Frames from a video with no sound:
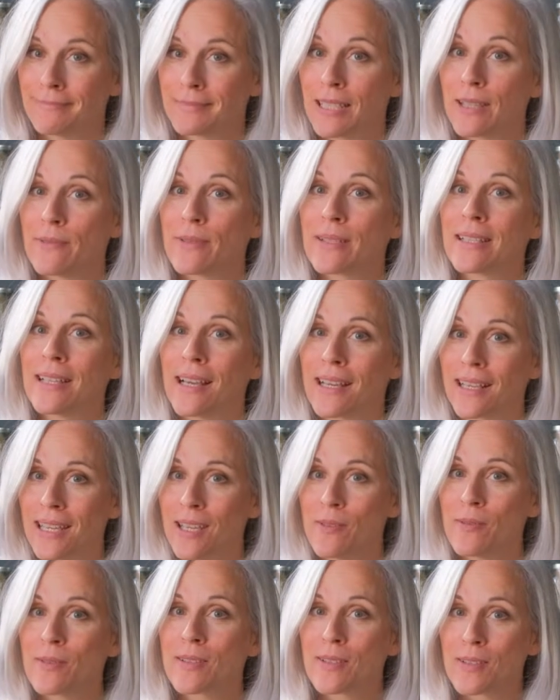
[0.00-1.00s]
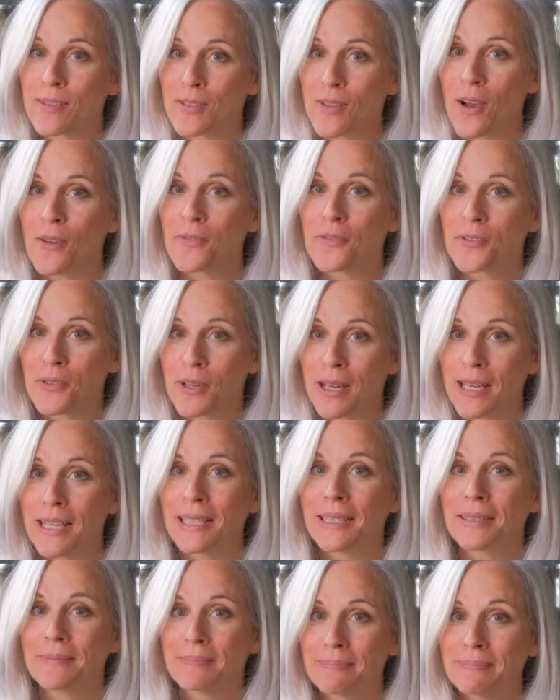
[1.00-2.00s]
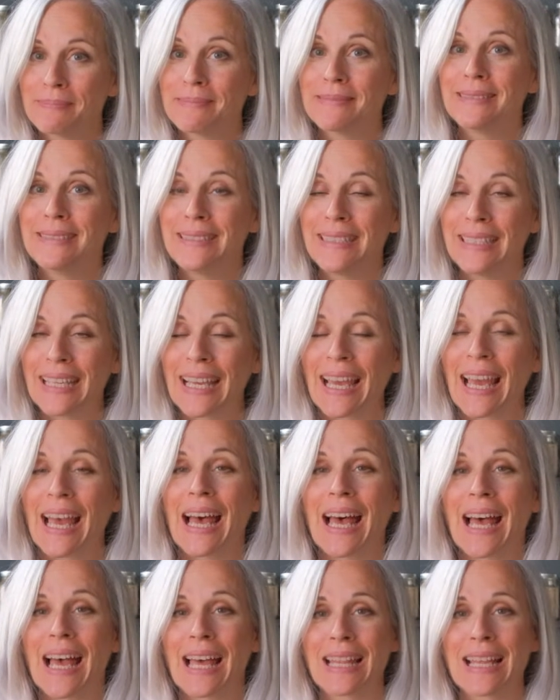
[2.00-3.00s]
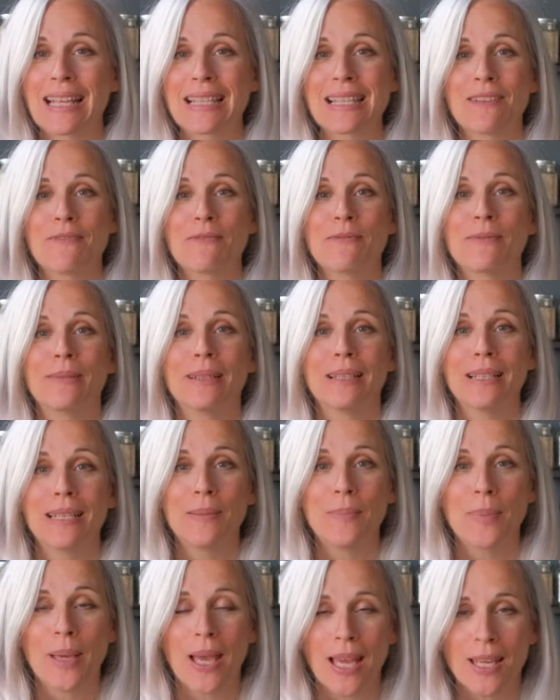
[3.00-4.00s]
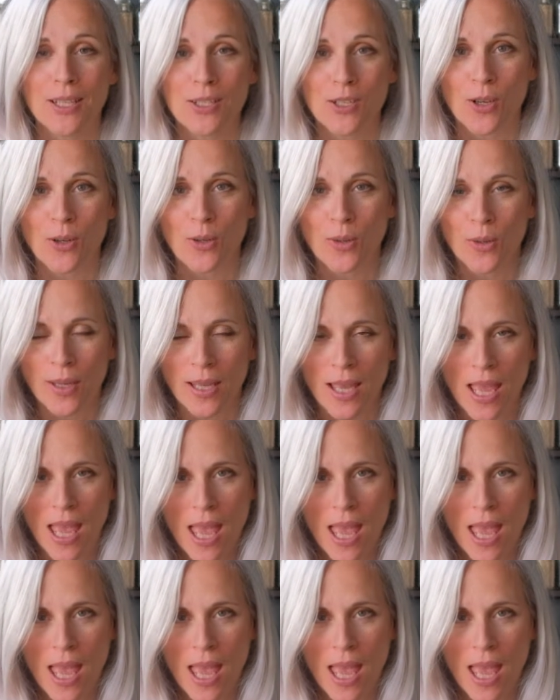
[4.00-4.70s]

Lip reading: He was lucky it was a soft drink. Yeah, that's a really bad joke.